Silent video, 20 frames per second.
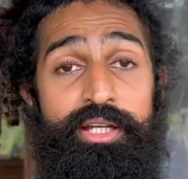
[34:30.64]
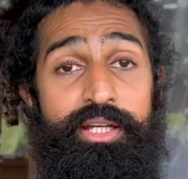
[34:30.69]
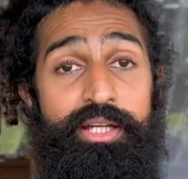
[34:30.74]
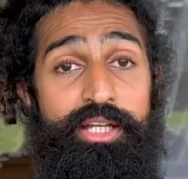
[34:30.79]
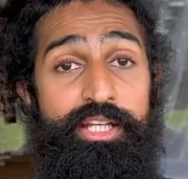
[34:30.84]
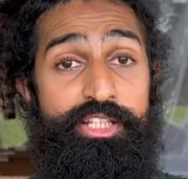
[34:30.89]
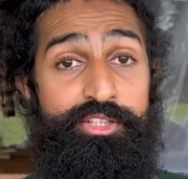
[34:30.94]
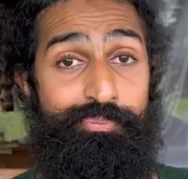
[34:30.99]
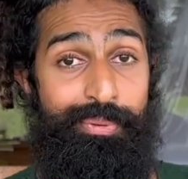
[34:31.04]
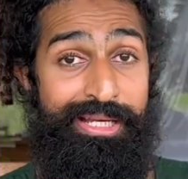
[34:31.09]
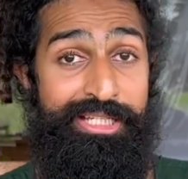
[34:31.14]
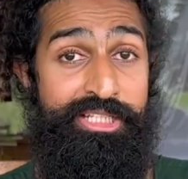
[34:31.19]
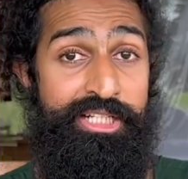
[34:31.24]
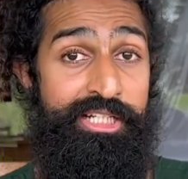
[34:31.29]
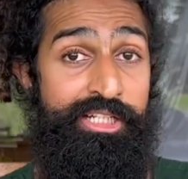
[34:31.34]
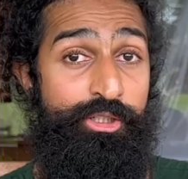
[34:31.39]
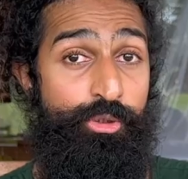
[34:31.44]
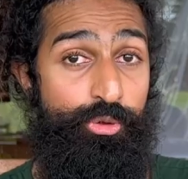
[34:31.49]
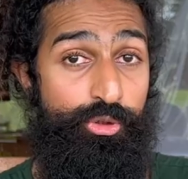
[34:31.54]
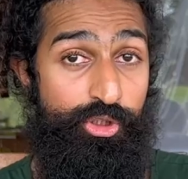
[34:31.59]

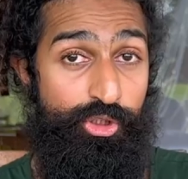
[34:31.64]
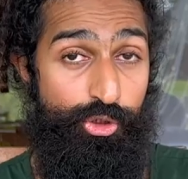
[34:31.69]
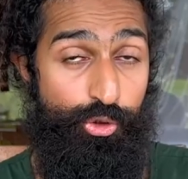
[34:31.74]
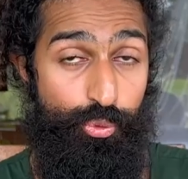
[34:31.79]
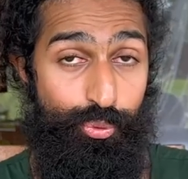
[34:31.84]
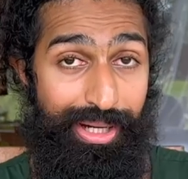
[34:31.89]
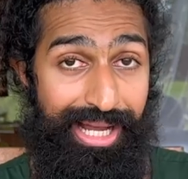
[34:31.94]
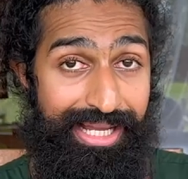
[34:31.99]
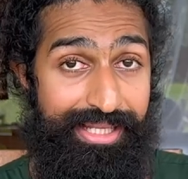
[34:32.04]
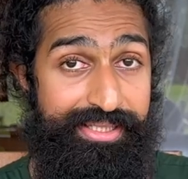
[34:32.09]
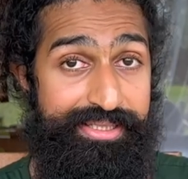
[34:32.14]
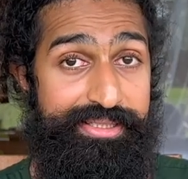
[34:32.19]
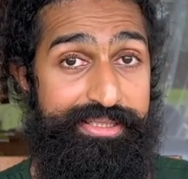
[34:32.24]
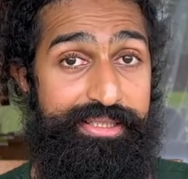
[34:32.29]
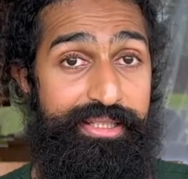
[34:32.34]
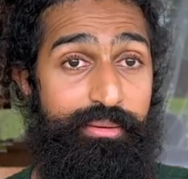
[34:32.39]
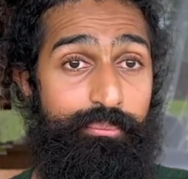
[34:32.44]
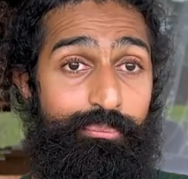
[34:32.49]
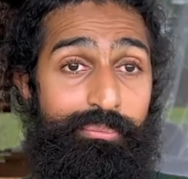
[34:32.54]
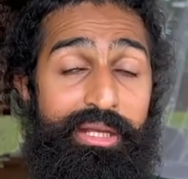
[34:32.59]
especially to the US.
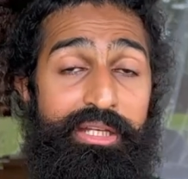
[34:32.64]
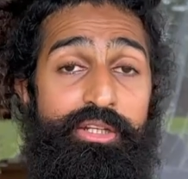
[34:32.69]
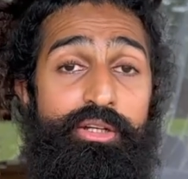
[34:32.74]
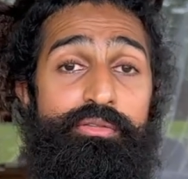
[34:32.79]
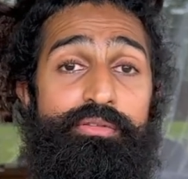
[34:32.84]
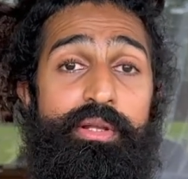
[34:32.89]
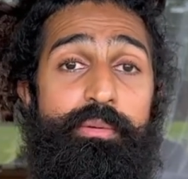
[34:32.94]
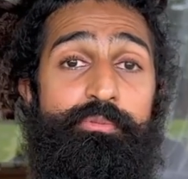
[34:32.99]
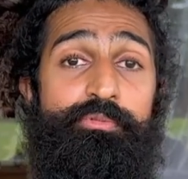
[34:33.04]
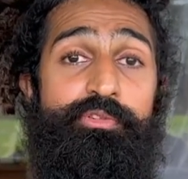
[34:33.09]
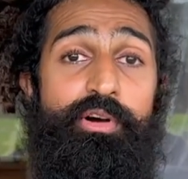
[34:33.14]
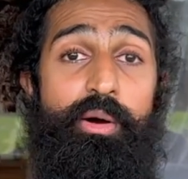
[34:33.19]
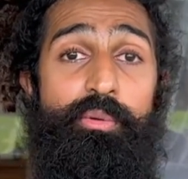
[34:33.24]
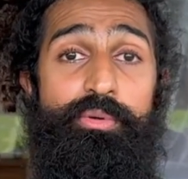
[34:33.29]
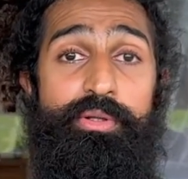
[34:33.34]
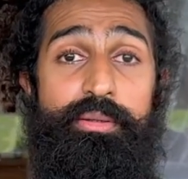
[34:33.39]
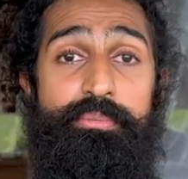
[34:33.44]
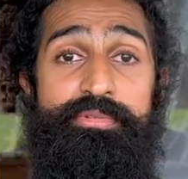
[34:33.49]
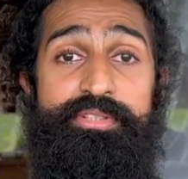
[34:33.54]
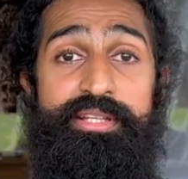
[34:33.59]
Many of them
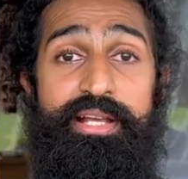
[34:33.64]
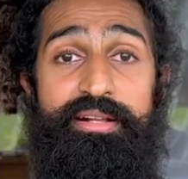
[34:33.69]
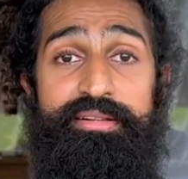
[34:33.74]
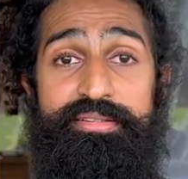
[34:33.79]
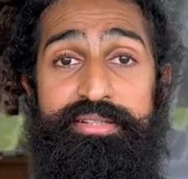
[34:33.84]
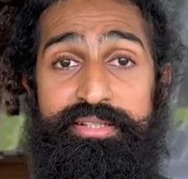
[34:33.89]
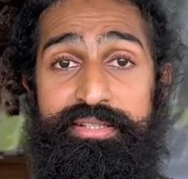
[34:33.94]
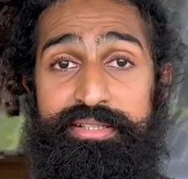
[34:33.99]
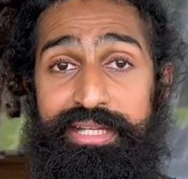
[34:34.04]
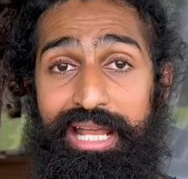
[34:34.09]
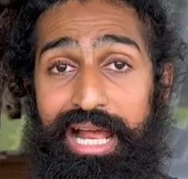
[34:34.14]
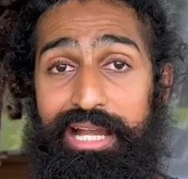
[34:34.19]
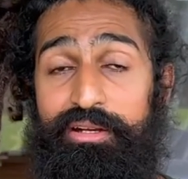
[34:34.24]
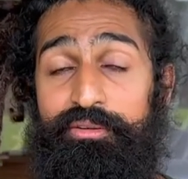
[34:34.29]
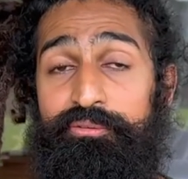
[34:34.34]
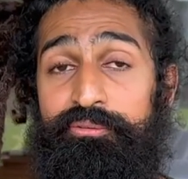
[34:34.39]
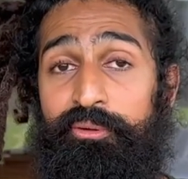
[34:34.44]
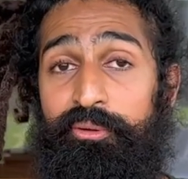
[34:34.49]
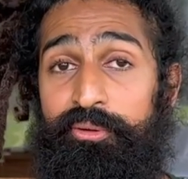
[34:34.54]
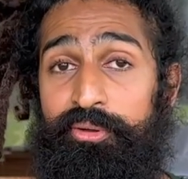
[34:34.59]
found themselves in
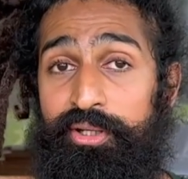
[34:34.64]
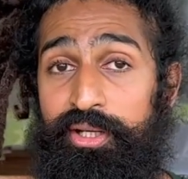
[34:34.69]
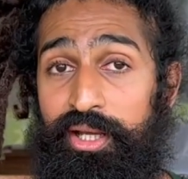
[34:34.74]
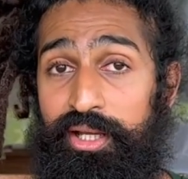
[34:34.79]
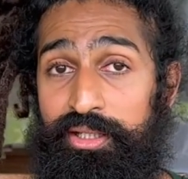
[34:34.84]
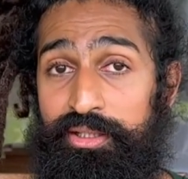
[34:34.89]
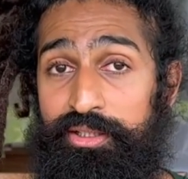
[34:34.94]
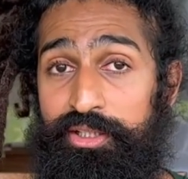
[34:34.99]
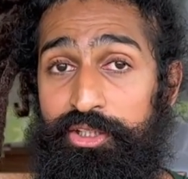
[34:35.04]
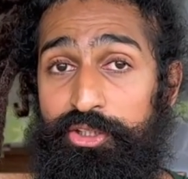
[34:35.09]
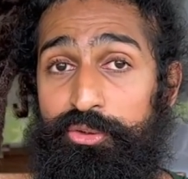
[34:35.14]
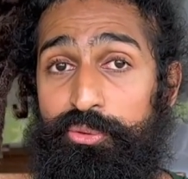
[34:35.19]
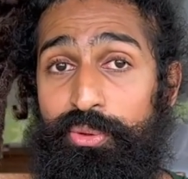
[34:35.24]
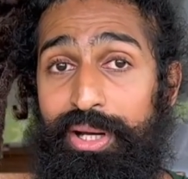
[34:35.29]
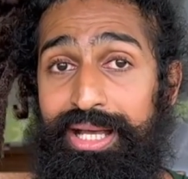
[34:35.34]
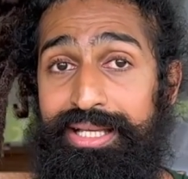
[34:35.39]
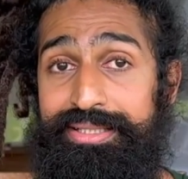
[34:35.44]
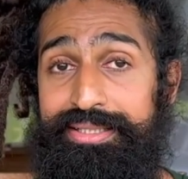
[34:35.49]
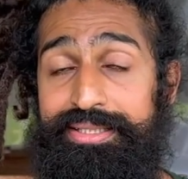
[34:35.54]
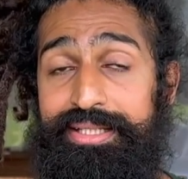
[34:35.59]
California, in the
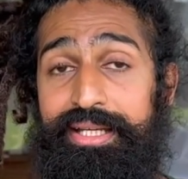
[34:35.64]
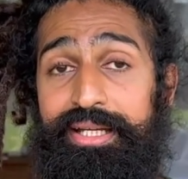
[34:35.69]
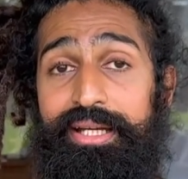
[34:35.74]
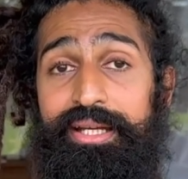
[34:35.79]
US.